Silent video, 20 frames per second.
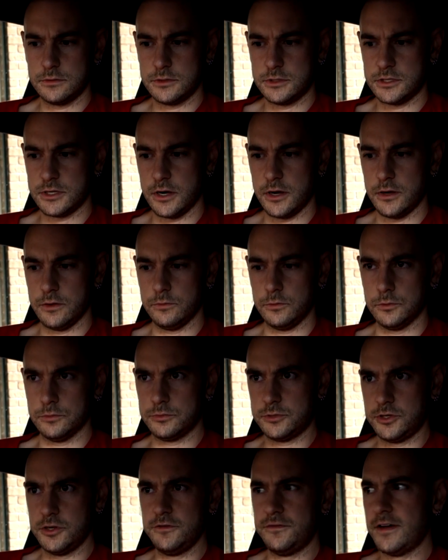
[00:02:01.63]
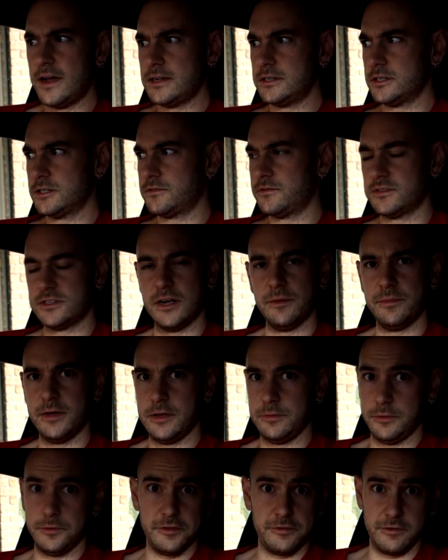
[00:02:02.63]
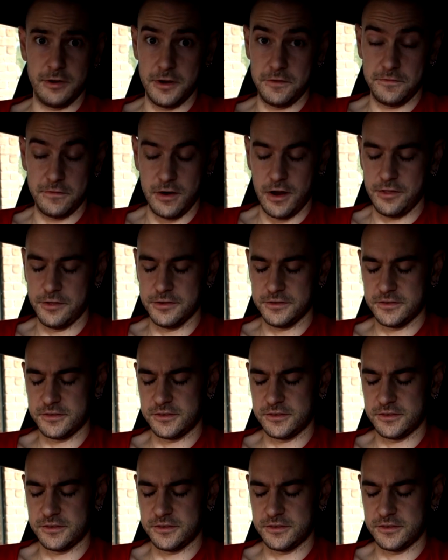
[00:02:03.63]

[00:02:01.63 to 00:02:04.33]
So, well, two phases for some people, three for others.